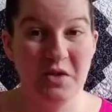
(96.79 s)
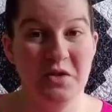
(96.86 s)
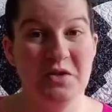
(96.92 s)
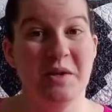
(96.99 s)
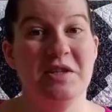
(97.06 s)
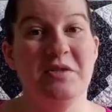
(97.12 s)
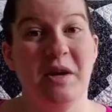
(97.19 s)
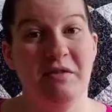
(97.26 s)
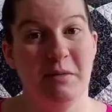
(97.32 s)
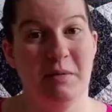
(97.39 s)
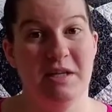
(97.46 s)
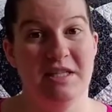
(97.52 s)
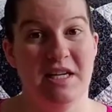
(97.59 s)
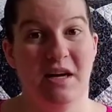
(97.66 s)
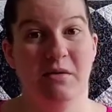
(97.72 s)
So I do have a
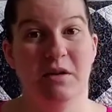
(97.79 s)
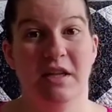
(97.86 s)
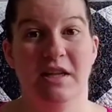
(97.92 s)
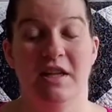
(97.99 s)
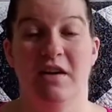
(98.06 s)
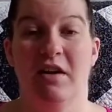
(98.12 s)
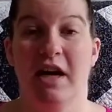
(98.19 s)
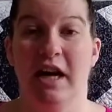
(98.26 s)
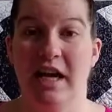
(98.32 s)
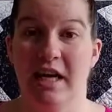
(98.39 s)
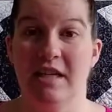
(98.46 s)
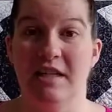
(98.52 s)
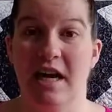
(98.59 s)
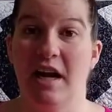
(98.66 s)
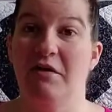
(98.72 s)
big towel in there,
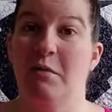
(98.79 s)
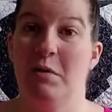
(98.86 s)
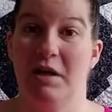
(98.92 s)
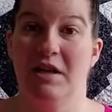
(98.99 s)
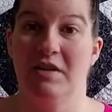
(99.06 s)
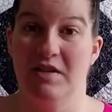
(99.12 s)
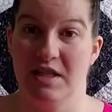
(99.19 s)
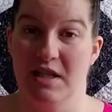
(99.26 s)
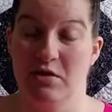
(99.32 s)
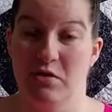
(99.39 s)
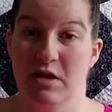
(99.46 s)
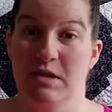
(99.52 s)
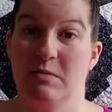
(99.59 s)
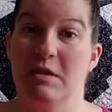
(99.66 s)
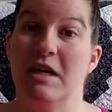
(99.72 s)
and I have a bucket of sand
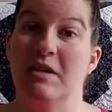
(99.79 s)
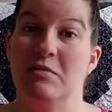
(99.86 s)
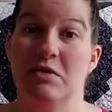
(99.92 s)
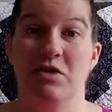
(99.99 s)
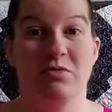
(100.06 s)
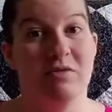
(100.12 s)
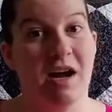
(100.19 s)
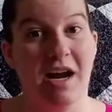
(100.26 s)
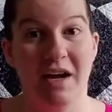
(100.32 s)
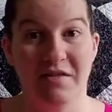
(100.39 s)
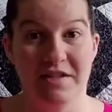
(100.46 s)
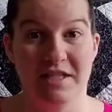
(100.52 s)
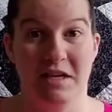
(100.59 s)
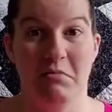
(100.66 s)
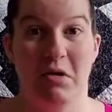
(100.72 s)
toys because we do not have
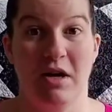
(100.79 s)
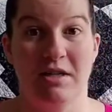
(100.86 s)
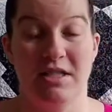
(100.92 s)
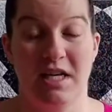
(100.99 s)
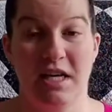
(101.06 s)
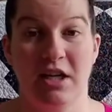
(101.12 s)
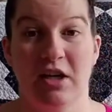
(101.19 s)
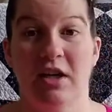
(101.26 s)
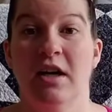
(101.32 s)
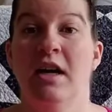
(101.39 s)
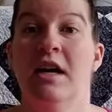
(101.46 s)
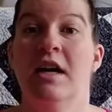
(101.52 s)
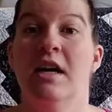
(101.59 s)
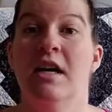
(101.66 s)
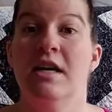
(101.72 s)
a sandbox here.
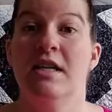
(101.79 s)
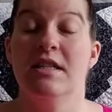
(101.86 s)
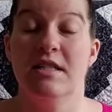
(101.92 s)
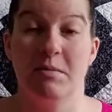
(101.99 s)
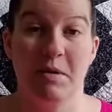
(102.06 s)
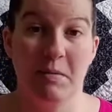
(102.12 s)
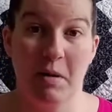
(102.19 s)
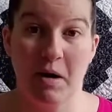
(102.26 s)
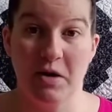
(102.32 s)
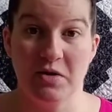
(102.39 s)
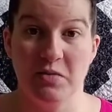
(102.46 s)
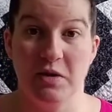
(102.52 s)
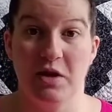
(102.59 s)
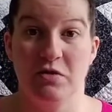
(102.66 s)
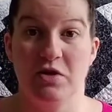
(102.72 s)
Some of the
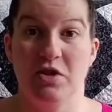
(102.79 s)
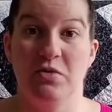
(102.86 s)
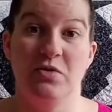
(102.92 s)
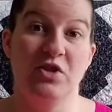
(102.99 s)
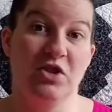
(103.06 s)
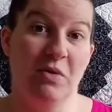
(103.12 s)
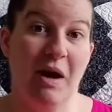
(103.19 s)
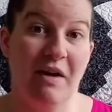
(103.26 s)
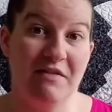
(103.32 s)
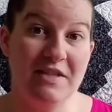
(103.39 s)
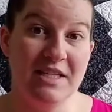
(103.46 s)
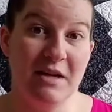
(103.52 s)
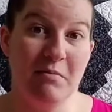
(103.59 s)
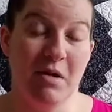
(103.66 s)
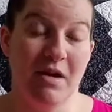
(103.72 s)
parks we go to do have
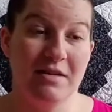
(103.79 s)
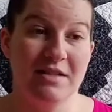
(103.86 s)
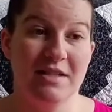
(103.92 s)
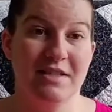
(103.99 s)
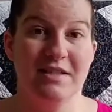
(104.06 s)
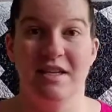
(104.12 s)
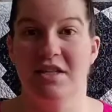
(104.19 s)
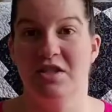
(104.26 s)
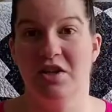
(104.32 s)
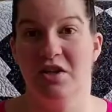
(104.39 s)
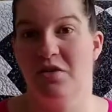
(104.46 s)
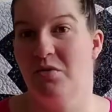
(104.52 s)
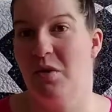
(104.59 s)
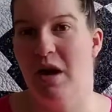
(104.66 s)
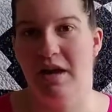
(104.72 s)
sandboxes, and
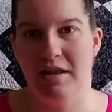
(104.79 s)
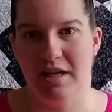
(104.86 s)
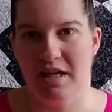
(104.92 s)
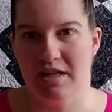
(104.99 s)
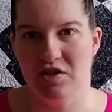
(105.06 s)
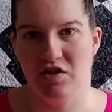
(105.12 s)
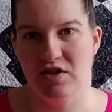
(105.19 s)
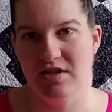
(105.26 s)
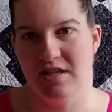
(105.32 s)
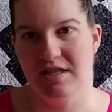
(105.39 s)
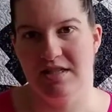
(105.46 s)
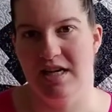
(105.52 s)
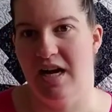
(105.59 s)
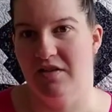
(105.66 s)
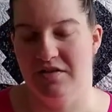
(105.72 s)
so the kids just
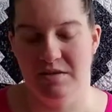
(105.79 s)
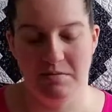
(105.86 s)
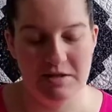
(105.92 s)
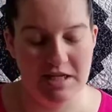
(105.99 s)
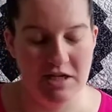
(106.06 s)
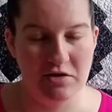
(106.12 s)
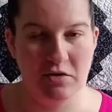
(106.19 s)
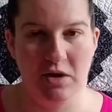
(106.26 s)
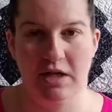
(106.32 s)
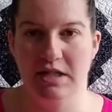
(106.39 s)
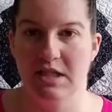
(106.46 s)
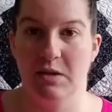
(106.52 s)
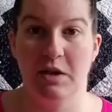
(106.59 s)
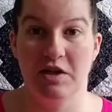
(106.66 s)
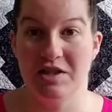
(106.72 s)
like to have some sand
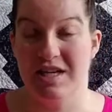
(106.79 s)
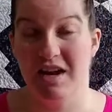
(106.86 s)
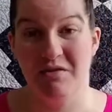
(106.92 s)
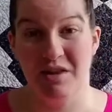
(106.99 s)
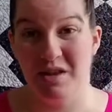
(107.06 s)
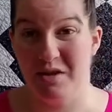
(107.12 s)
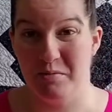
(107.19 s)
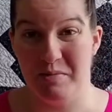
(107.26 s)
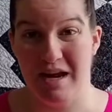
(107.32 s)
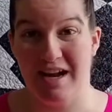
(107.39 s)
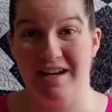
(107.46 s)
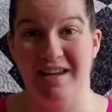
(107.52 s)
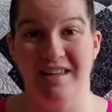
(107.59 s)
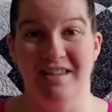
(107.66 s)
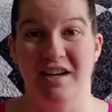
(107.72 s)
toys. So I just have a little
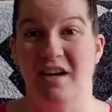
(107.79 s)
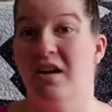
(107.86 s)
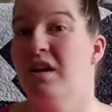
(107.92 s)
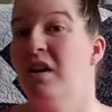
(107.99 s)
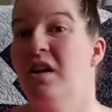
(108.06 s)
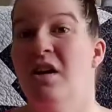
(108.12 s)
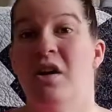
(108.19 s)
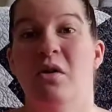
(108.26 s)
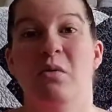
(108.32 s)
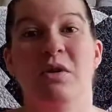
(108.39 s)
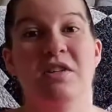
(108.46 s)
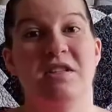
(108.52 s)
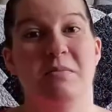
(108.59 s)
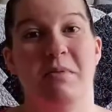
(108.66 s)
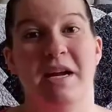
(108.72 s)
bag in there
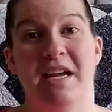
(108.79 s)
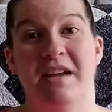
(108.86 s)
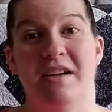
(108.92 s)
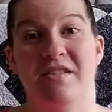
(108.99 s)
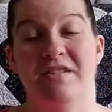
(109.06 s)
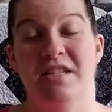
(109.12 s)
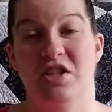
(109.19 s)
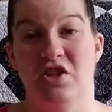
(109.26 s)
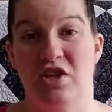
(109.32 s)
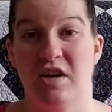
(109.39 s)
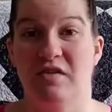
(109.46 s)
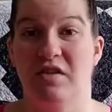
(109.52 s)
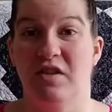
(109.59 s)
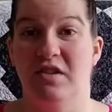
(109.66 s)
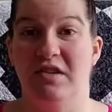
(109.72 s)
with some pails,
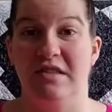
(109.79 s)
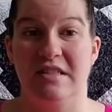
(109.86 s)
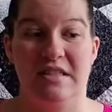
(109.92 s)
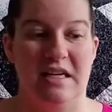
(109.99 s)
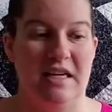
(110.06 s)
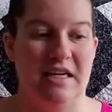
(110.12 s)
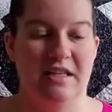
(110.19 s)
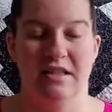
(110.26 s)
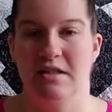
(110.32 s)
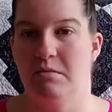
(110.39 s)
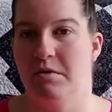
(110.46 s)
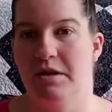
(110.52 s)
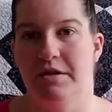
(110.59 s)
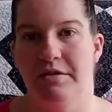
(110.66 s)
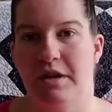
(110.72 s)
shovels, and
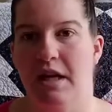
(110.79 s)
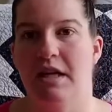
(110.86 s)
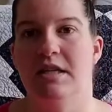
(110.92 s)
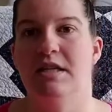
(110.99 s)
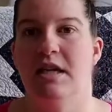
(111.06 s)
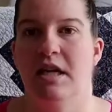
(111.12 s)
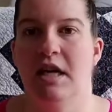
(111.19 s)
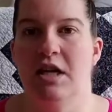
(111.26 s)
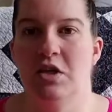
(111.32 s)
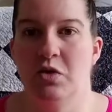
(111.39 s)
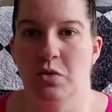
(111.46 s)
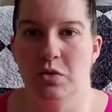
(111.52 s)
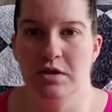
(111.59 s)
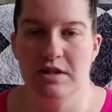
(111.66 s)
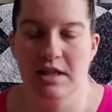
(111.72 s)
some little digging
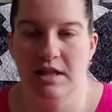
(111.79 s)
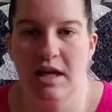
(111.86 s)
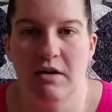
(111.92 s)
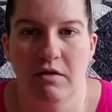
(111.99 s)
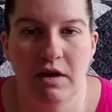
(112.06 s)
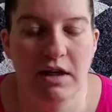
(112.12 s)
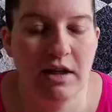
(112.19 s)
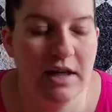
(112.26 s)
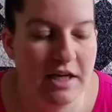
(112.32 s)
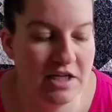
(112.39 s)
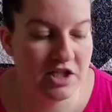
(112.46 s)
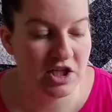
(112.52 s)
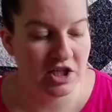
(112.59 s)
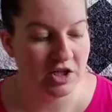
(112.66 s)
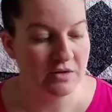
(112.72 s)
tools that they really
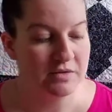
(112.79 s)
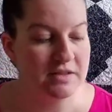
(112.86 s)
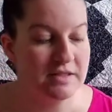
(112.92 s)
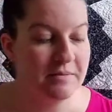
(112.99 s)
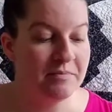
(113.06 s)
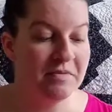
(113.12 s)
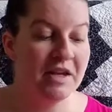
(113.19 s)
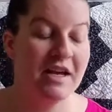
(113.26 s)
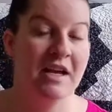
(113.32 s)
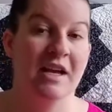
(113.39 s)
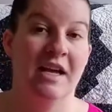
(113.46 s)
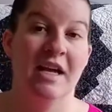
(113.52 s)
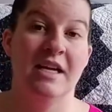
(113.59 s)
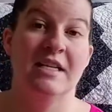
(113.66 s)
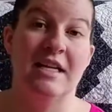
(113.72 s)
like to use.
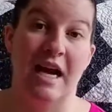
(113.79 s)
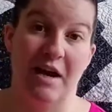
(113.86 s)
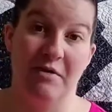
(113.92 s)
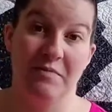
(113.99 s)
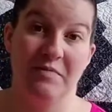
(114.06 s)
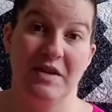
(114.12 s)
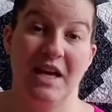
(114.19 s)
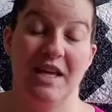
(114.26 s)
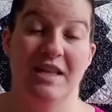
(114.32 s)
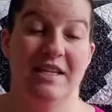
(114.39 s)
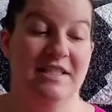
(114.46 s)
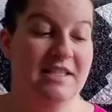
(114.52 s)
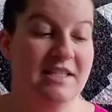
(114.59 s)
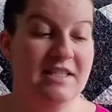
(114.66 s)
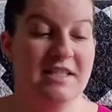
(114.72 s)
Now,
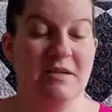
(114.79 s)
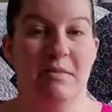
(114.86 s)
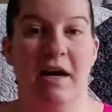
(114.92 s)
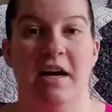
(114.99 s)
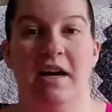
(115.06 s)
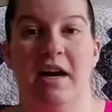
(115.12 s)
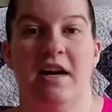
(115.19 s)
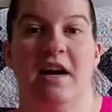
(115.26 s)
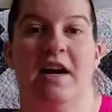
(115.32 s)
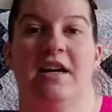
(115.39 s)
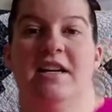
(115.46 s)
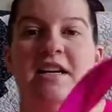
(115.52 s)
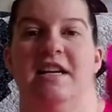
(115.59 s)
this is the bag I got.